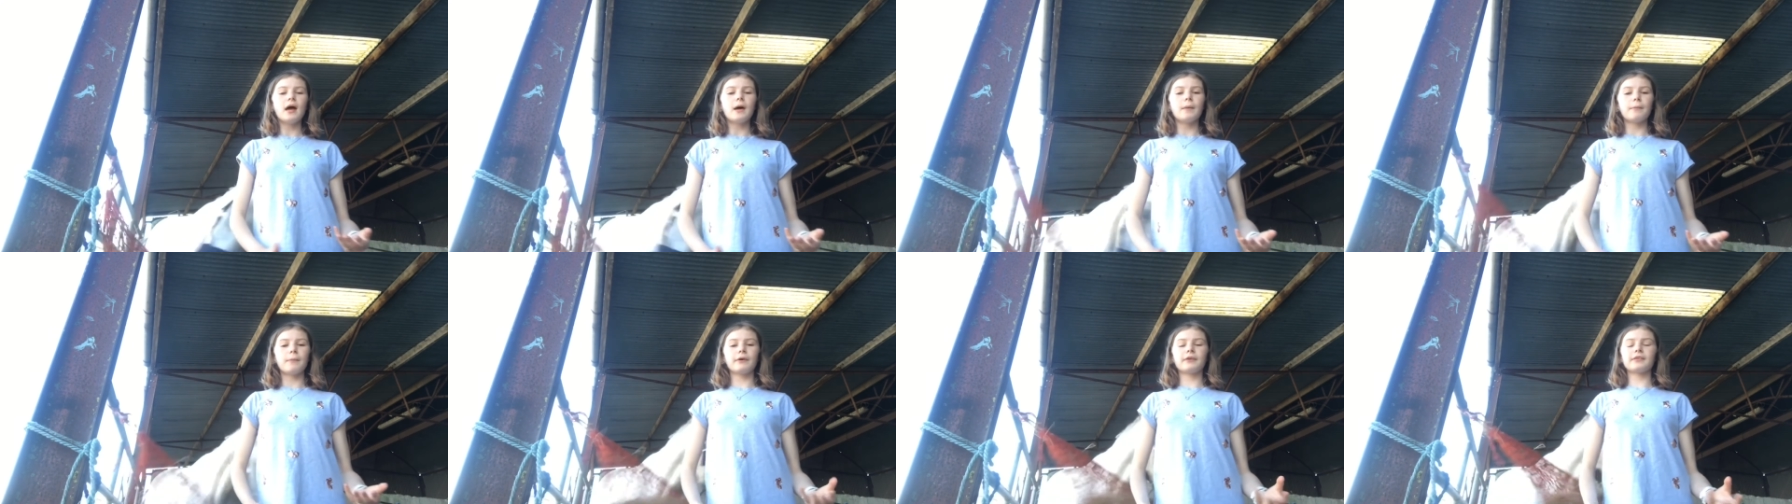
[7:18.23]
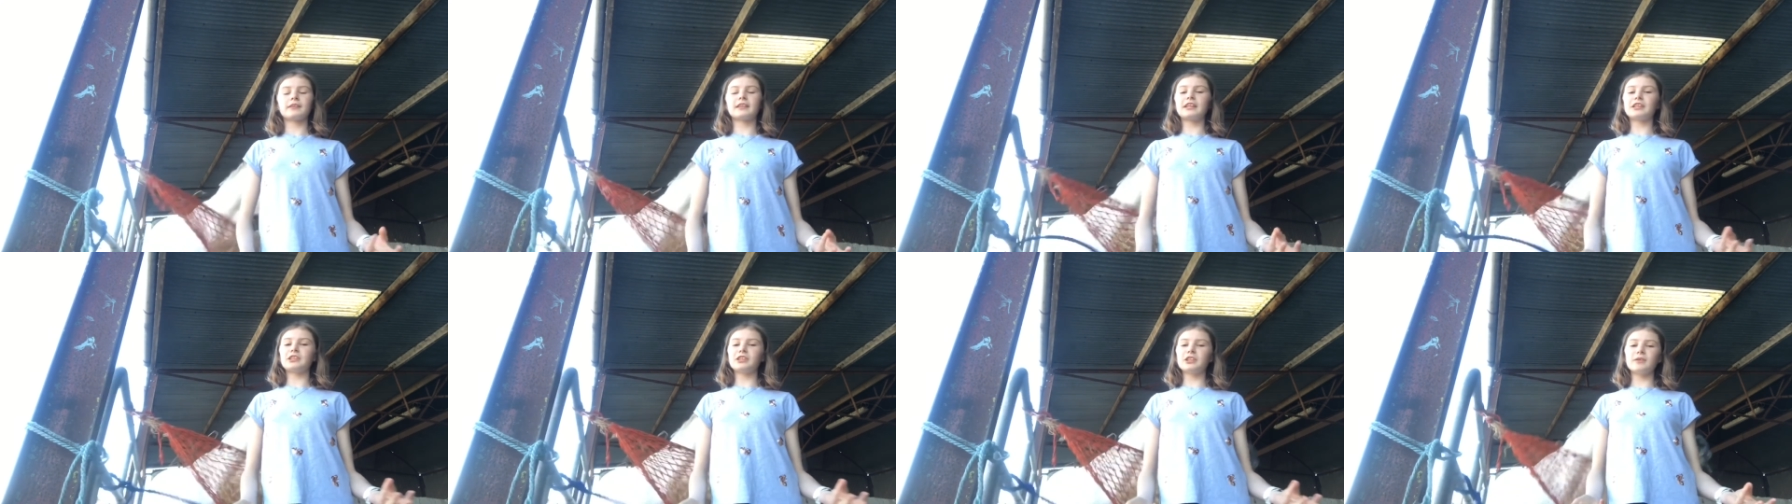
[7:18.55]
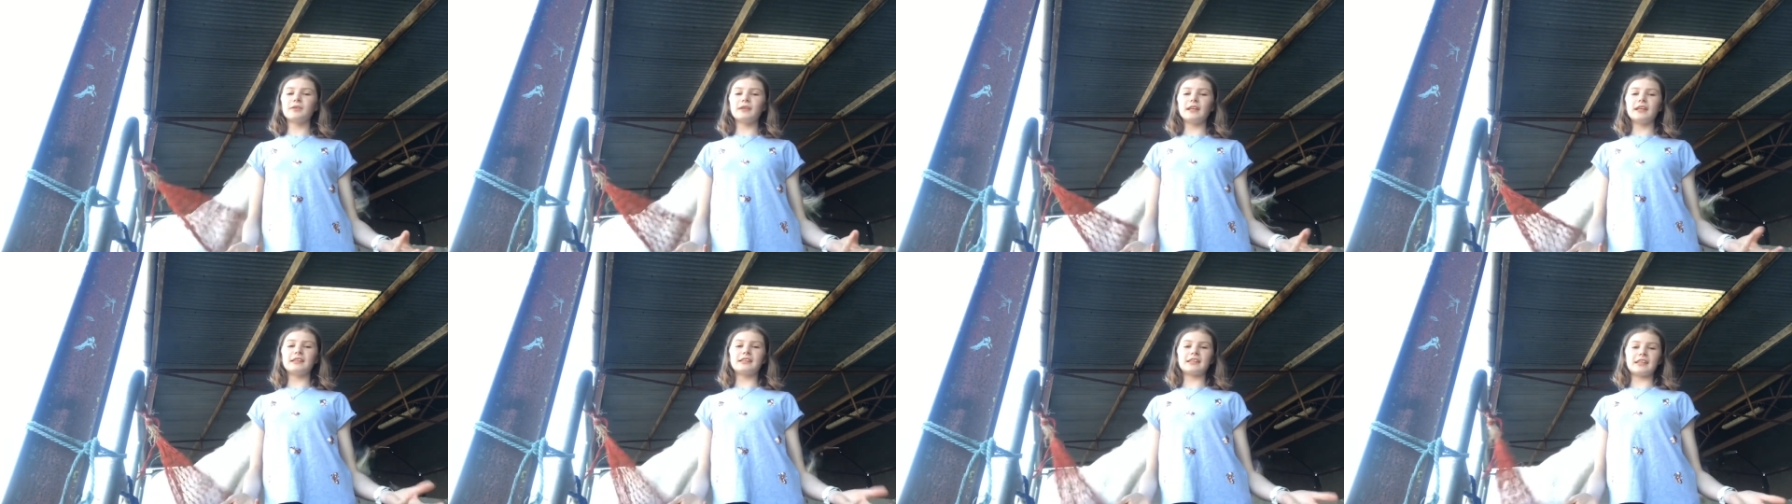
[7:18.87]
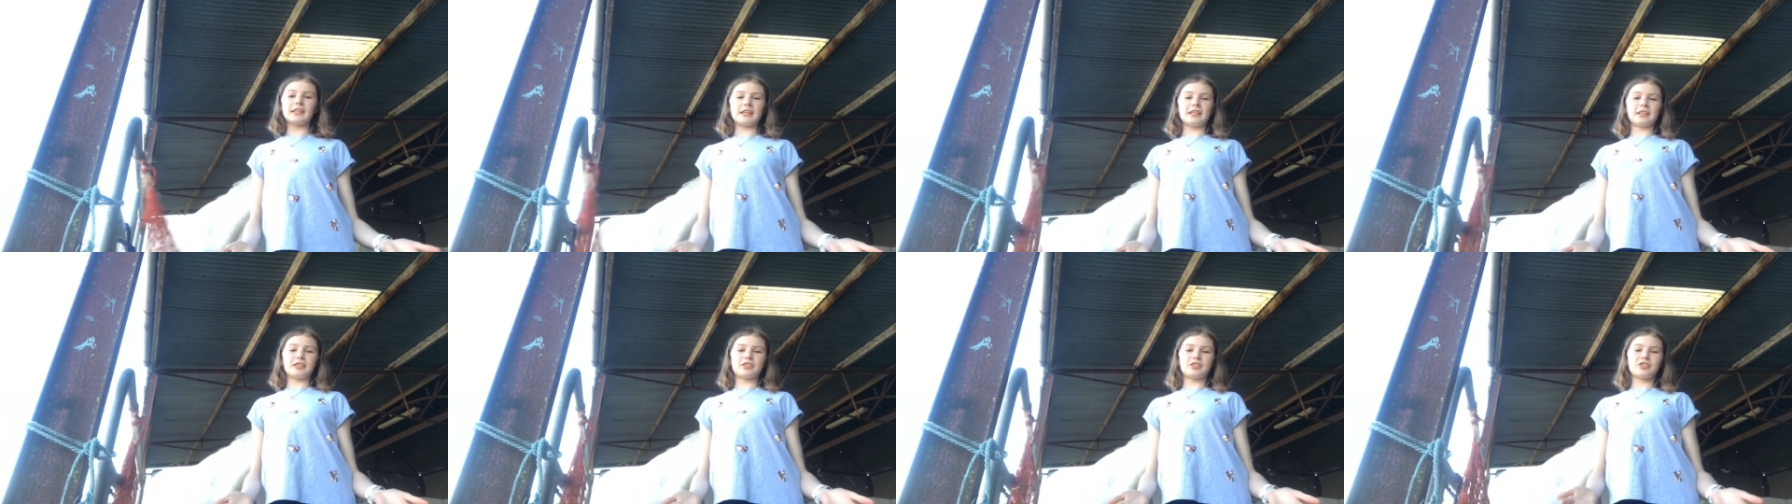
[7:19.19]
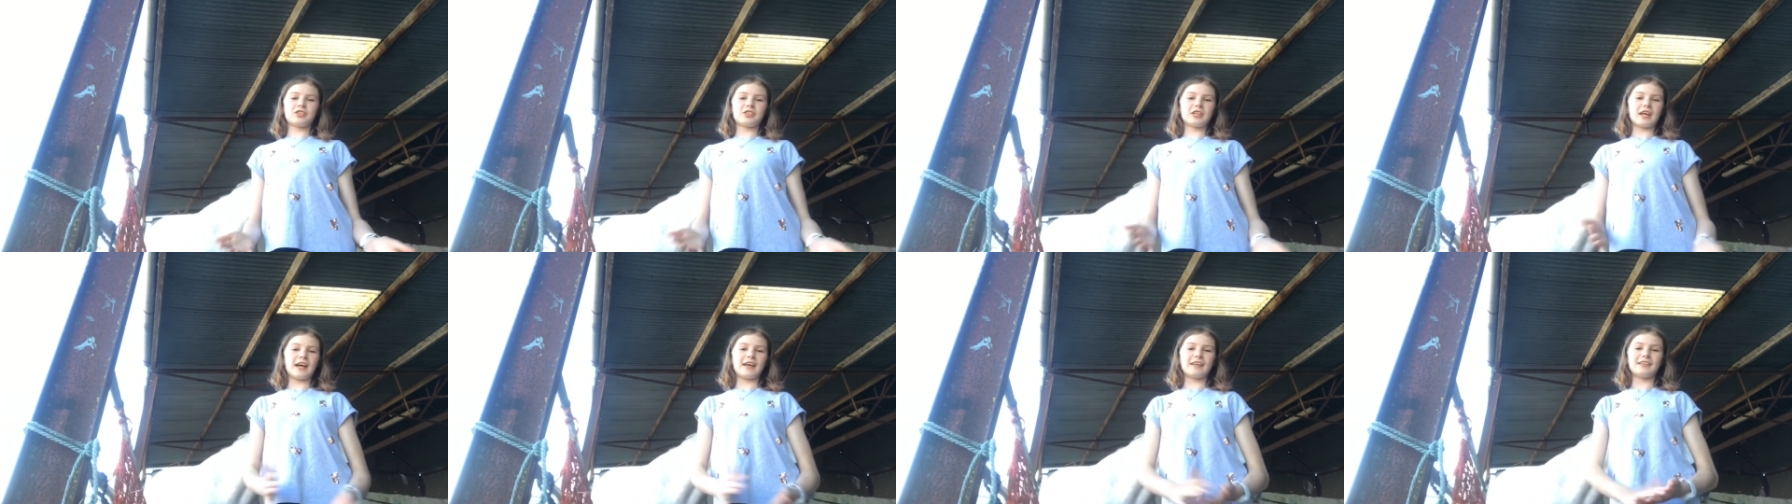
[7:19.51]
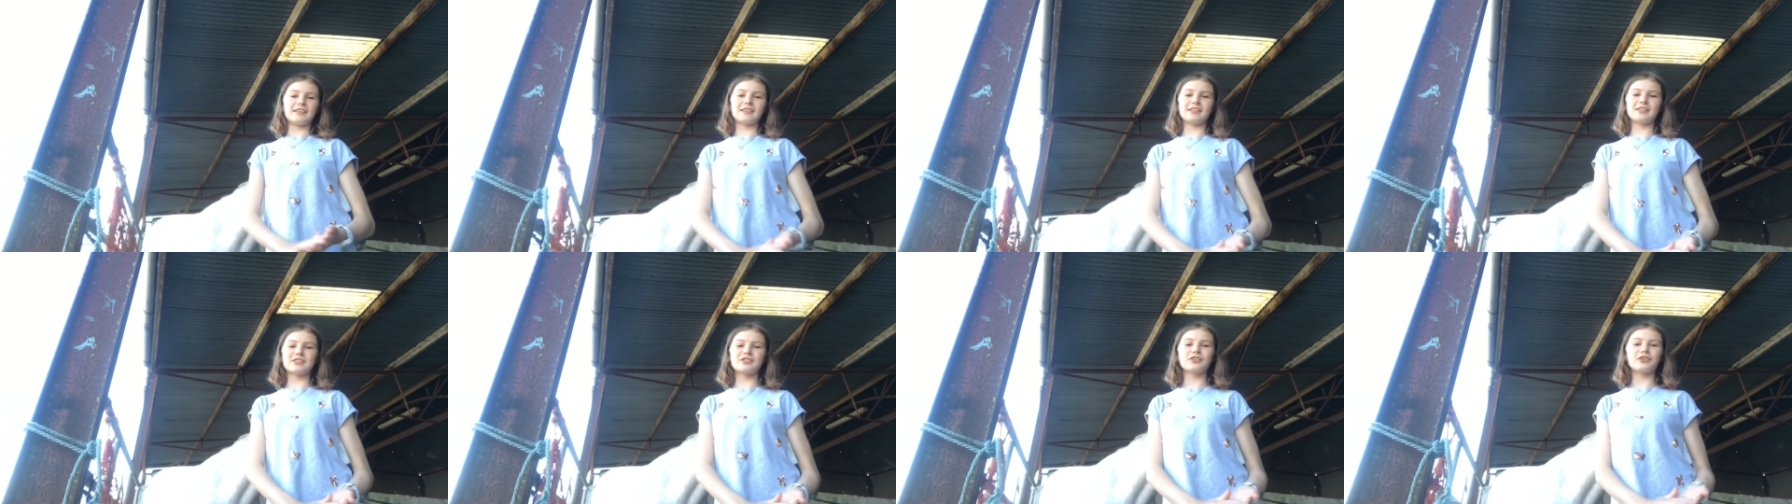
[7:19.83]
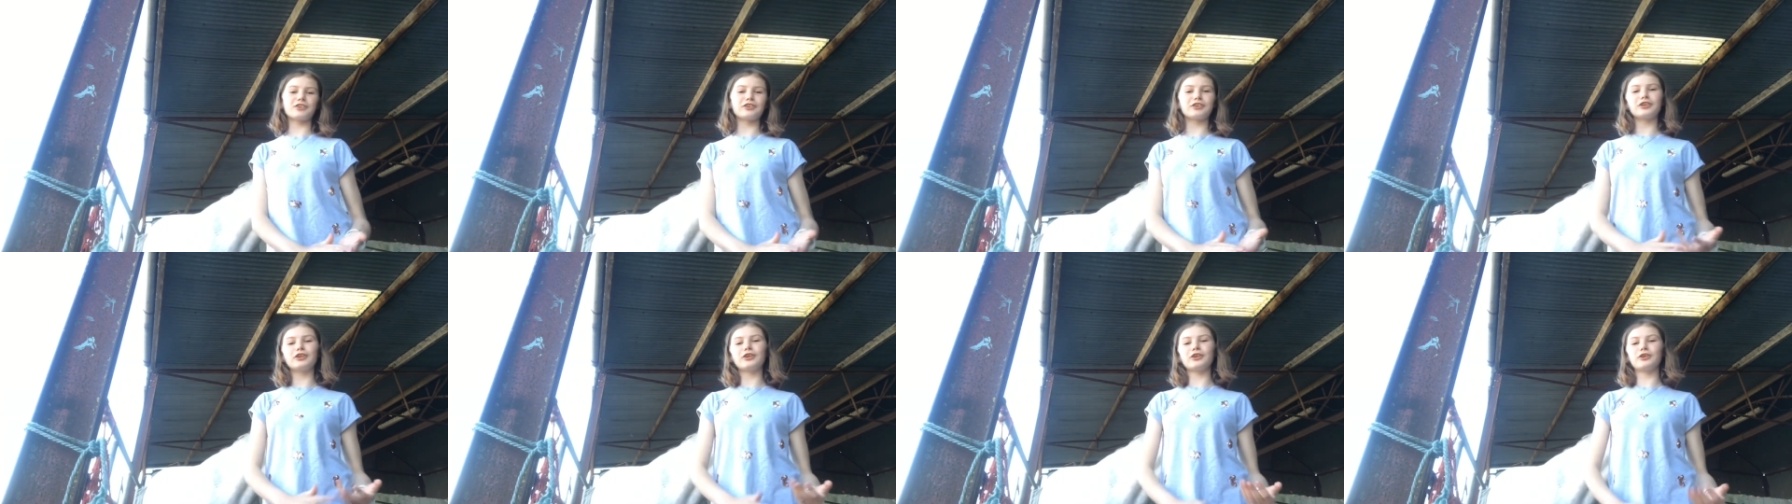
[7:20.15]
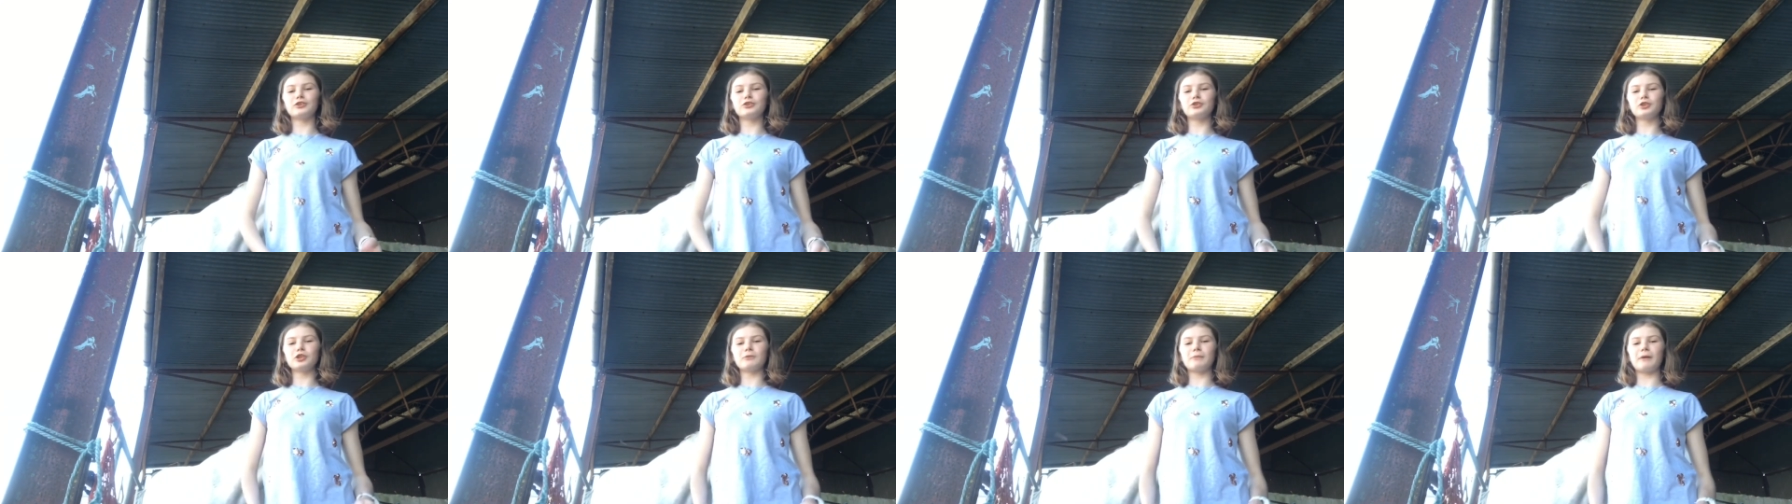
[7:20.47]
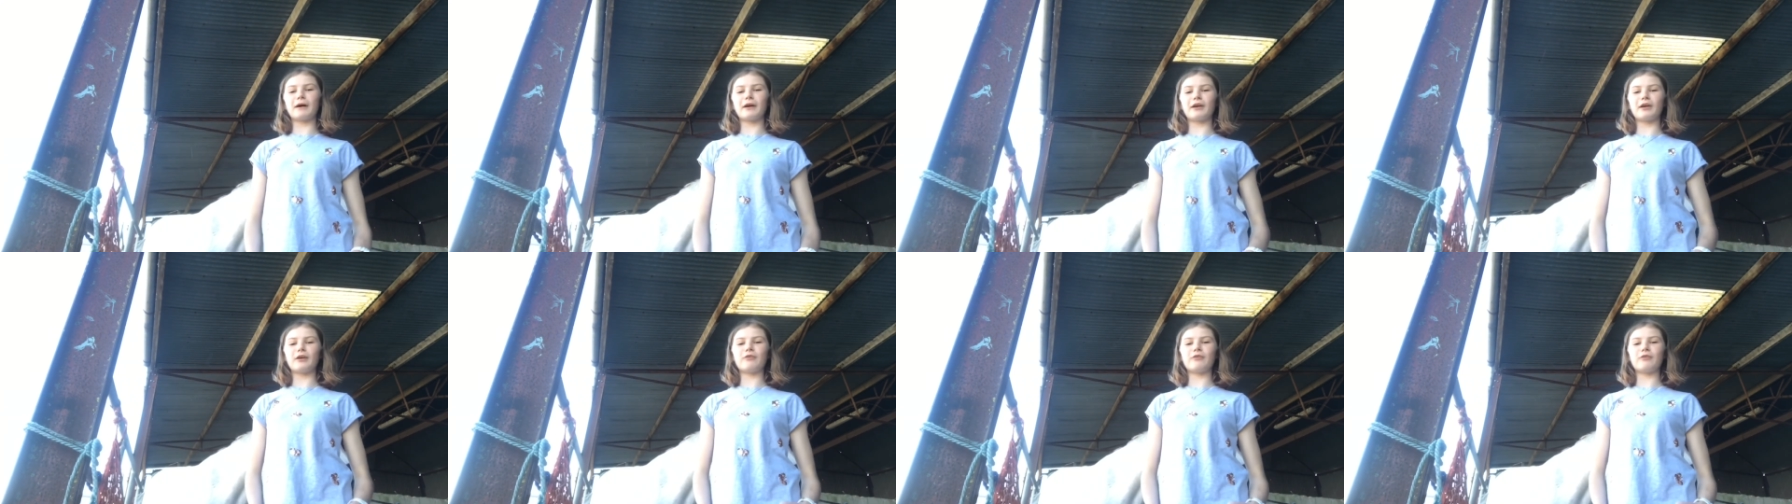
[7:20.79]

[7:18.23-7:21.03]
But they do need to itch, and there's nothing you can do about it